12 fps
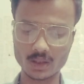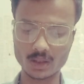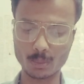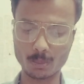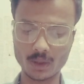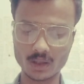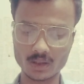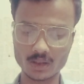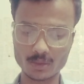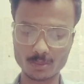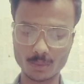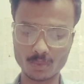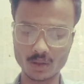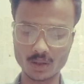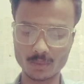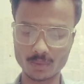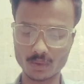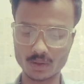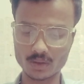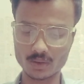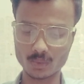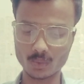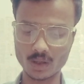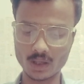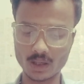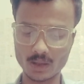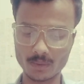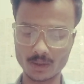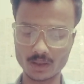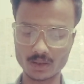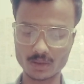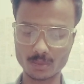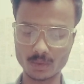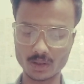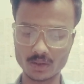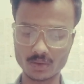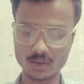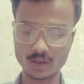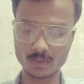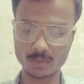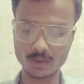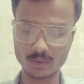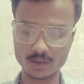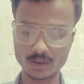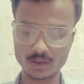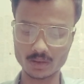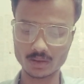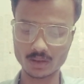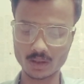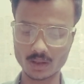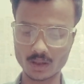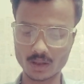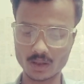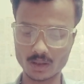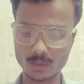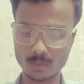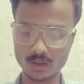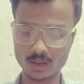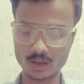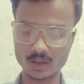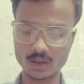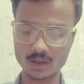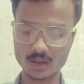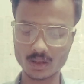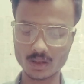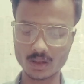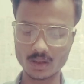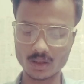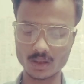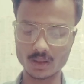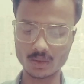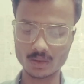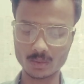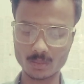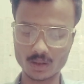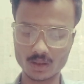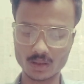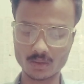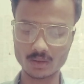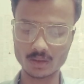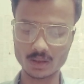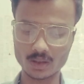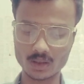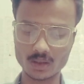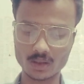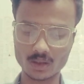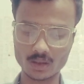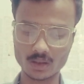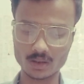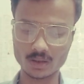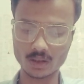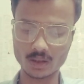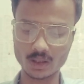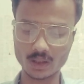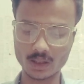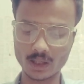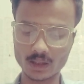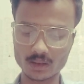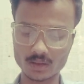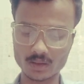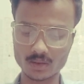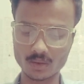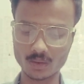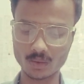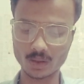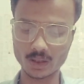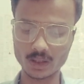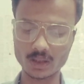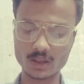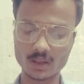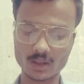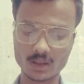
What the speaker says: The park is popular for its wildlife and its many urban features. Number 19. In North America continent is the Great Lakes region located